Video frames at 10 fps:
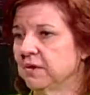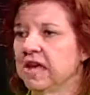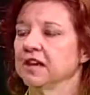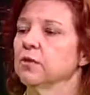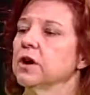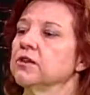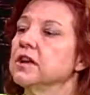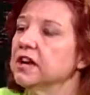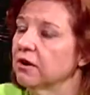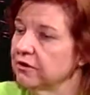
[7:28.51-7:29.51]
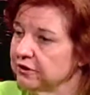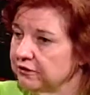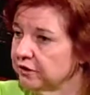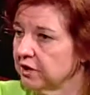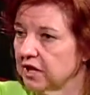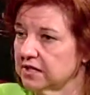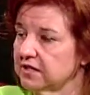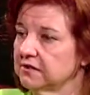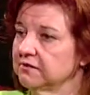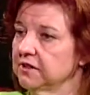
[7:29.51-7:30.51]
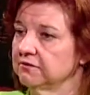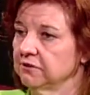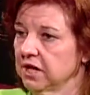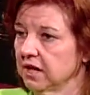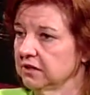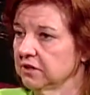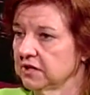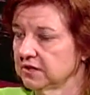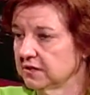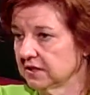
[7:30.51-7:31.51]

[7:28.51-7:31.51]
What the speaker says: anywhere near the full cost of running a transit system.